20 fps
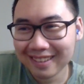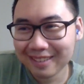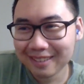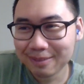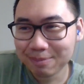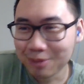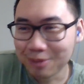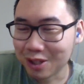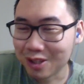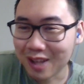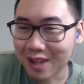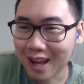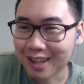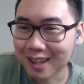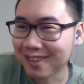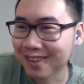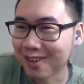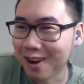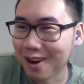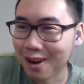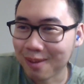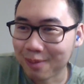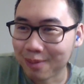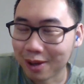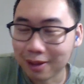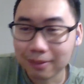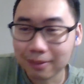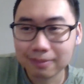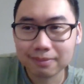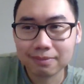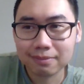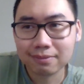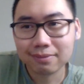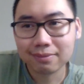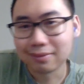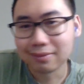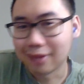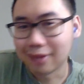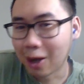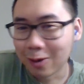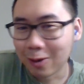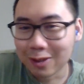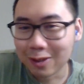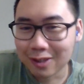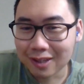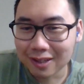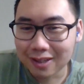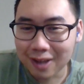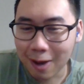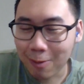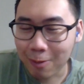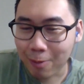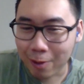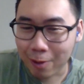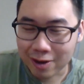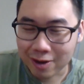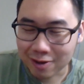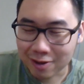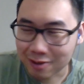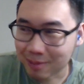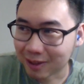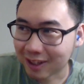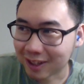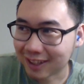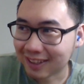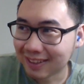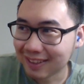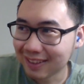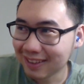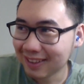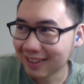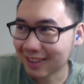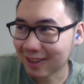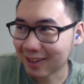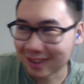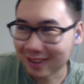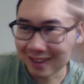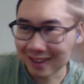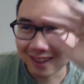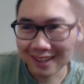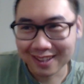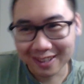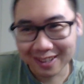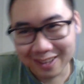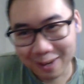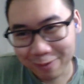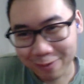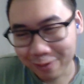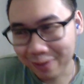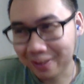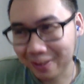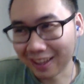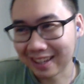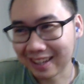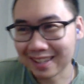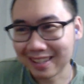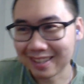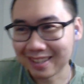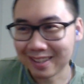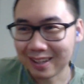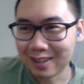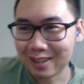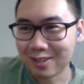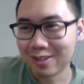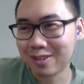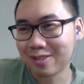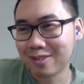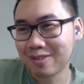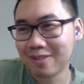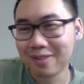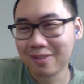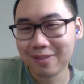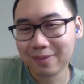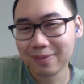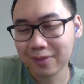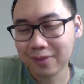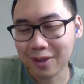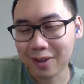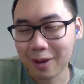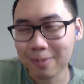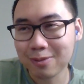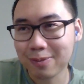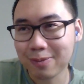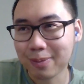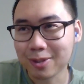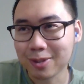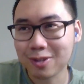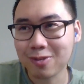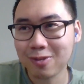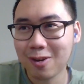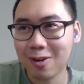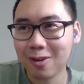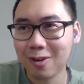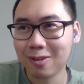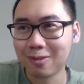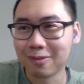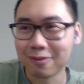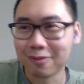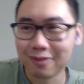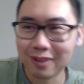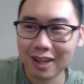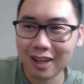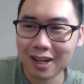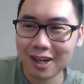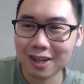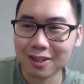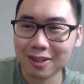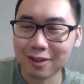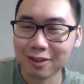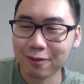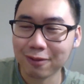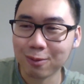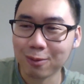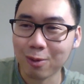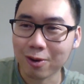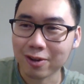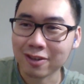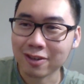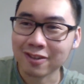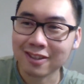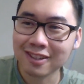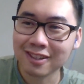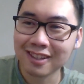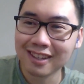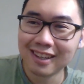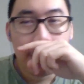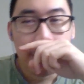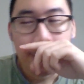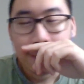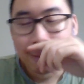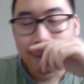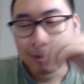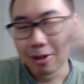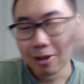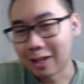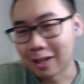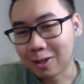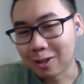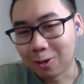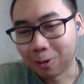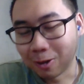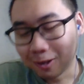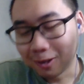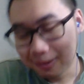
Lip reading: he's that strong, but no, he's got warrior's blood, so it's a different thing. He's just comes from a strong lineage of warriors. That's cool.